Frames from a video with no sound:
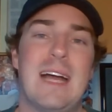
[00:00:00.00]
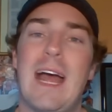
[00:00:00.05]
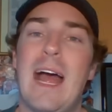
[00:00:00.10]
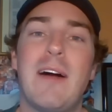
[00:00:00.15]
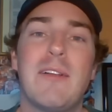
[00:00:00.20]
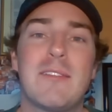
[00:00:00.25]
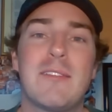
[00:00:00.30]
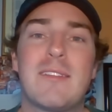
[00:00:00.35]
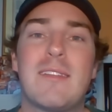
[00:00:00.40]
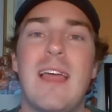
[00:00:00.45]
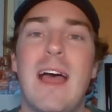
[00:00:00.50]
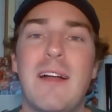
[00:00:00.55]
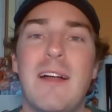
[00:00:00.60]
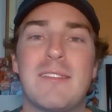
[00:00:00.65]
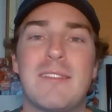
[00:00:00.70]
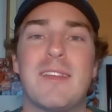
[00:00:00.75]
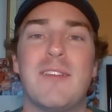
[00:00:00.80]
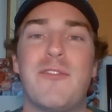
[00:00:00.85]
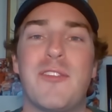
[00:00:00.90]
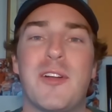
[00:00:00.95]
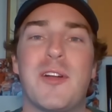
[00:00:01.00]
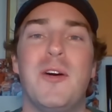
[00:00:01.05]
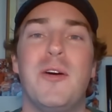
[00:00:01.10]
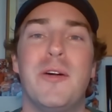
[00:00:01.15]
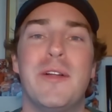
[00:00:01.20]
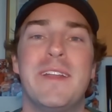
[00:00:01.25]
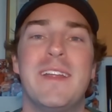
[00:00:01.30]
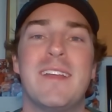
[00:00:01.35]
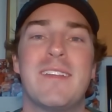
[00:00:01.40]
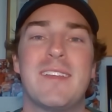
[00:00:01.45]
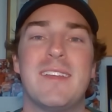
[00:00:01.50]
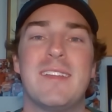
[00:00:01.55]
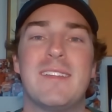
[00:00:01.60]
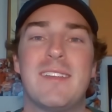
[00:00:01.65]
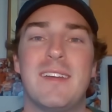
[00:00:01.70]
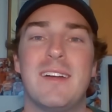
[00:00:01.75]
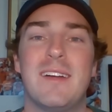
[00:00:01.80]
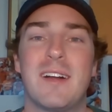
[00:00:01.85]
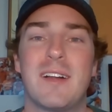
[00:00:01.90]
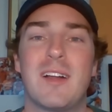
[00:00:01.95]
how difficult is it
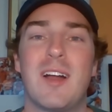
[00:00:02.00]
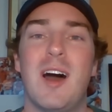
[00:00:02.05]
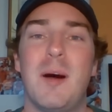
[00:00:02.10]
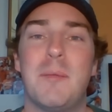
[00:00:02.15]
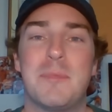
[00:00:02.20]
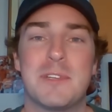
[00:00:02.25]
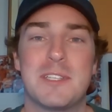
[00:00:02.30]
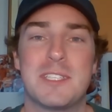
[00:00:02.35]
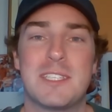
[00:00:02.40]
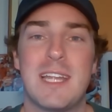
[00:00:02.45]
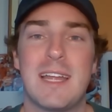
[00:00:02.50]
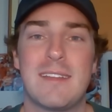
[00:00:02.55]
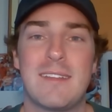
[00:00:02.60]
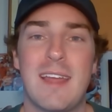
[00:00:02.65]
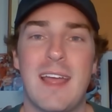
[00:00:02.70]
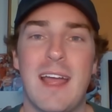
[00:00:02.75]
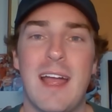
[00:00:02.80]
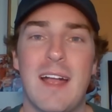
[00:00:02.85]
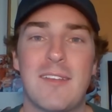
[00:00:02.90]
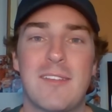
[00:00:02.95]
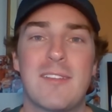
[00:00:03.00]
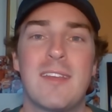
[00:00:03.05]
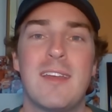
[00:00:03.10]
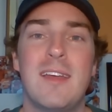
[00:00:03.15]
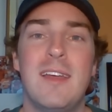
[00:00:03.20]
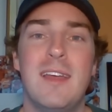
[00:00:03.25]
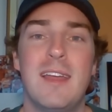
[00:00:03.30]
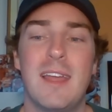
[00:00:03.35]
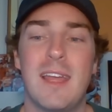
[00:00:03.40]
to accomplish that task